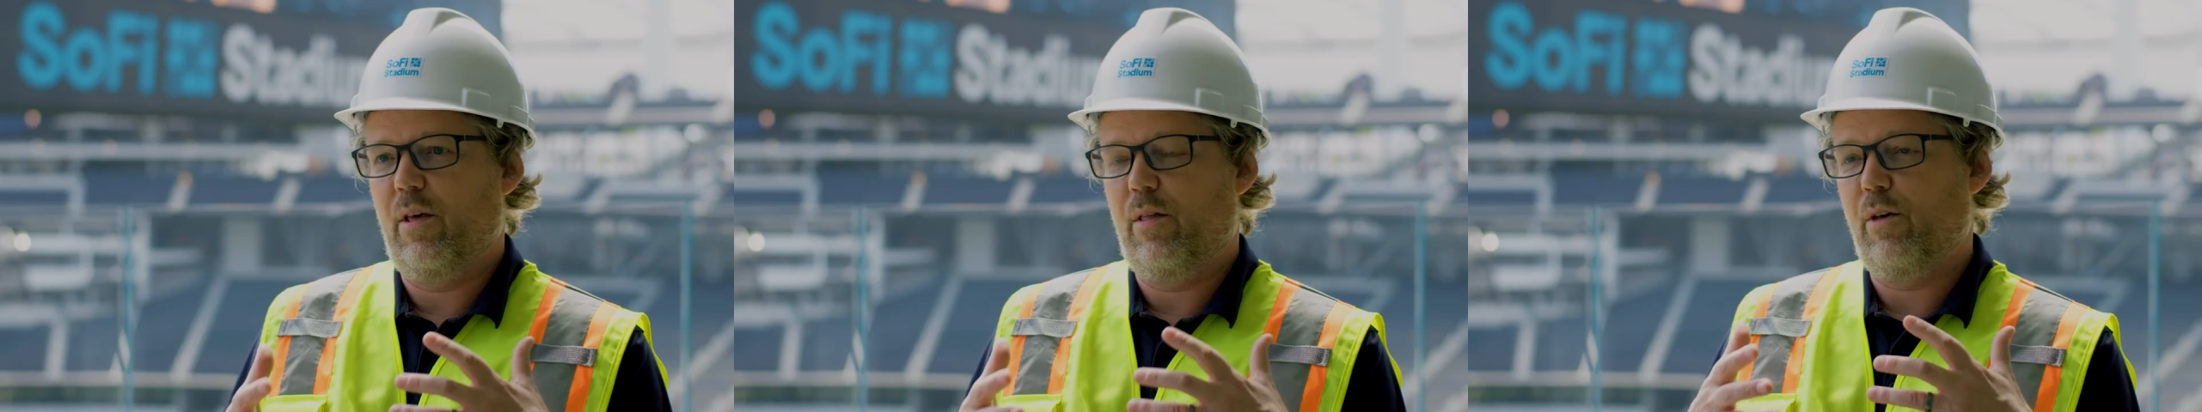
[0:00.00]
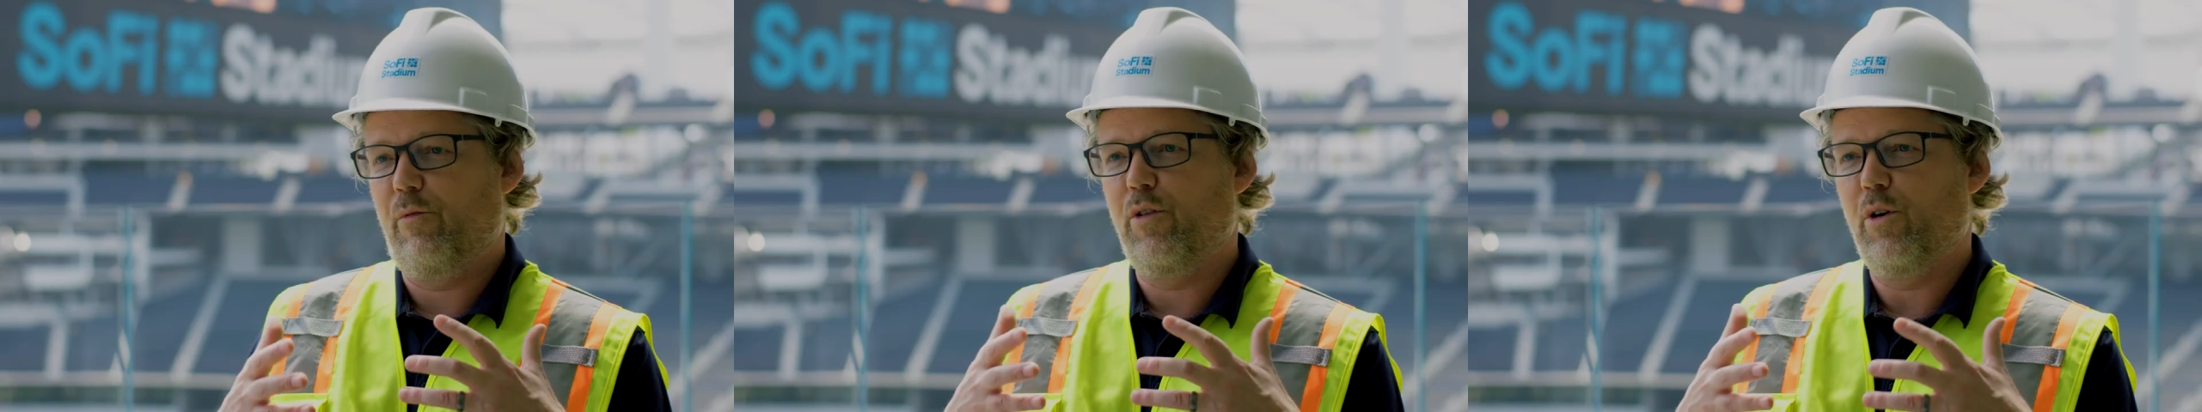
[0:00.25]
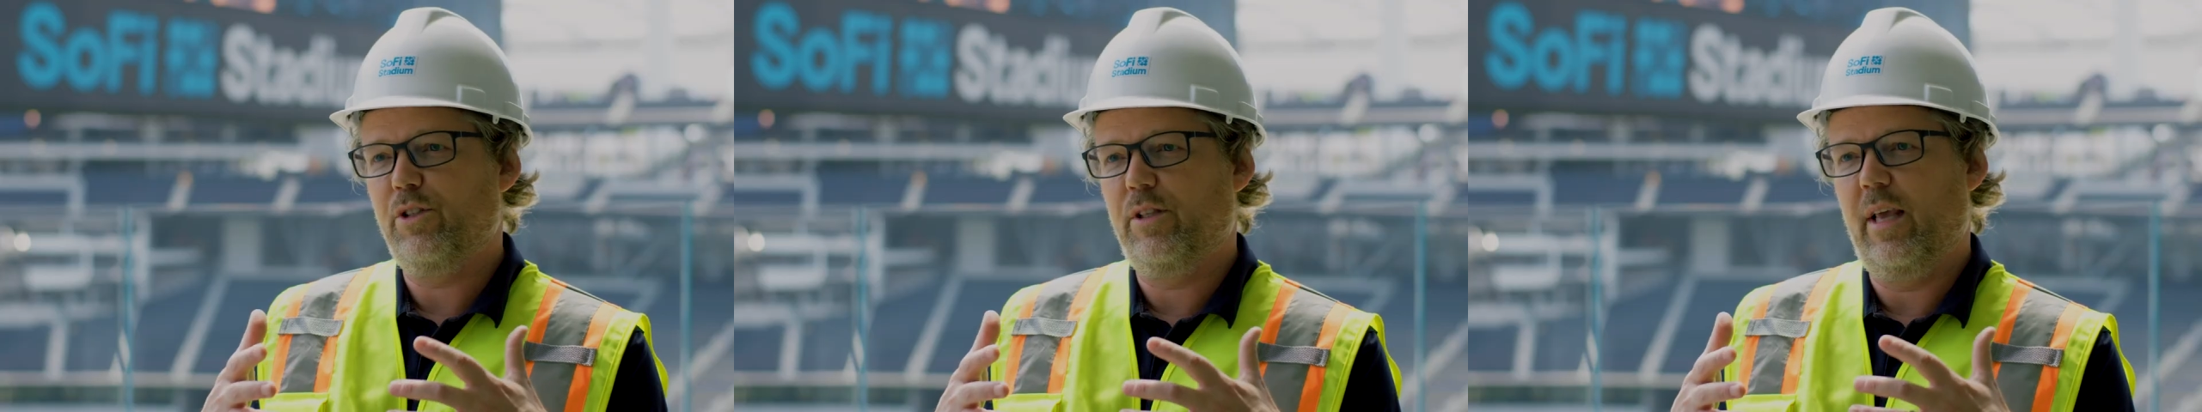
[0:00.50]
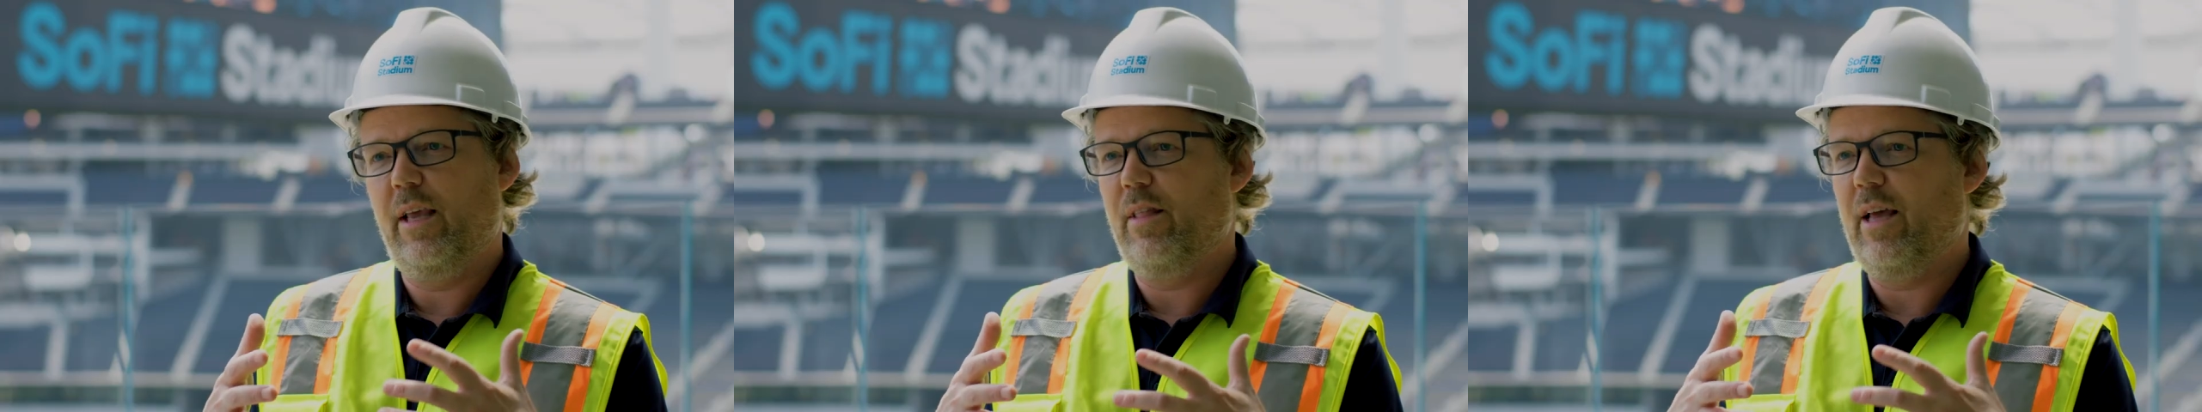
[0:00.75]
the
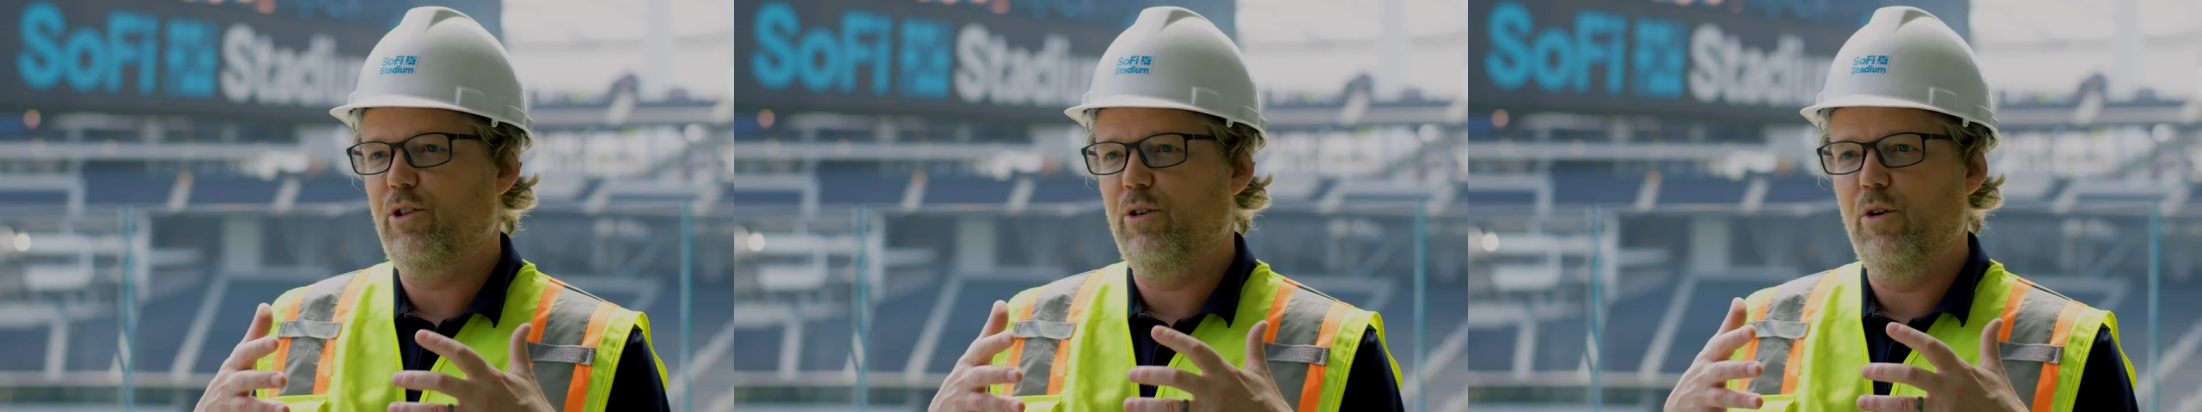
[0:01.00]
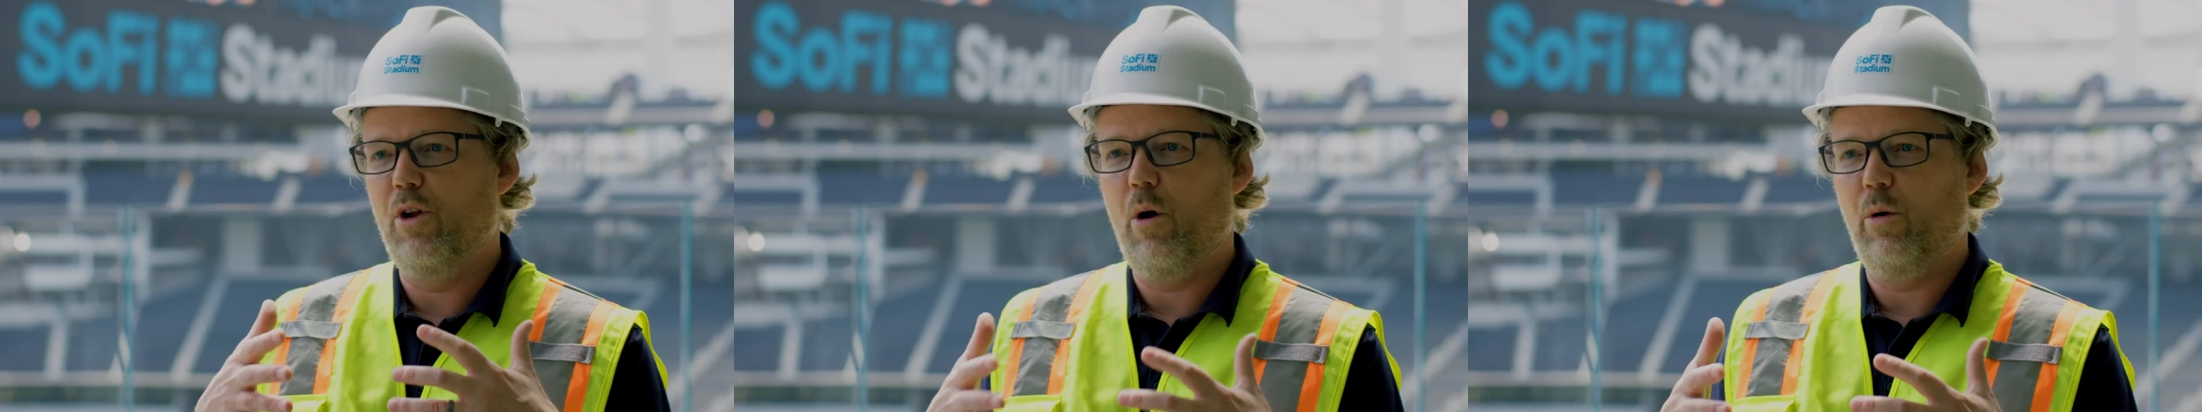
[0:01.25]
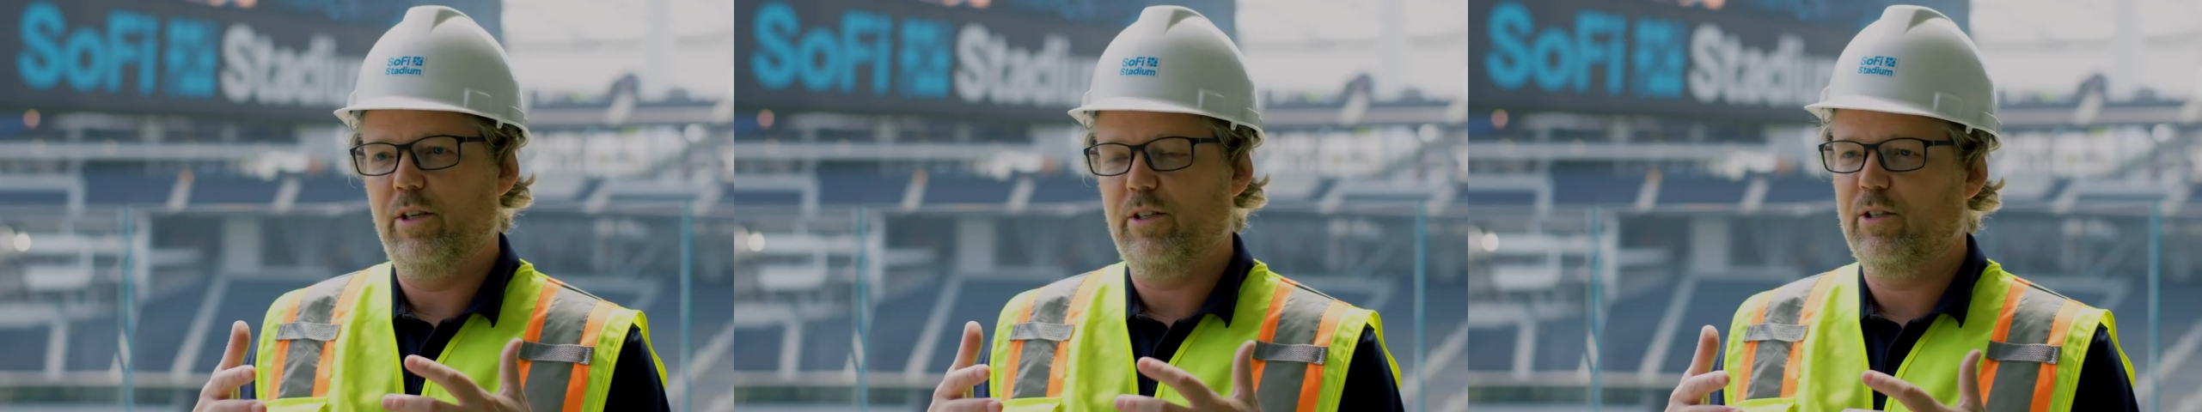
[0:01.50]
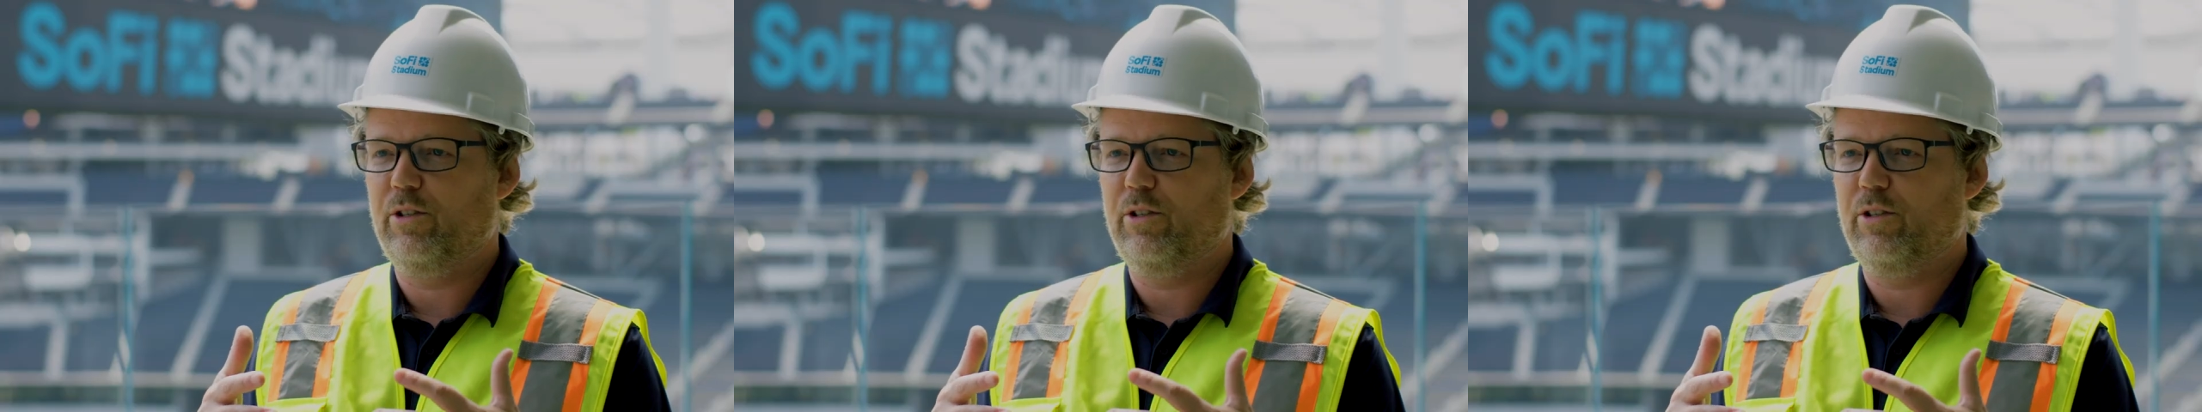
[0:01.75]
first thing that you notice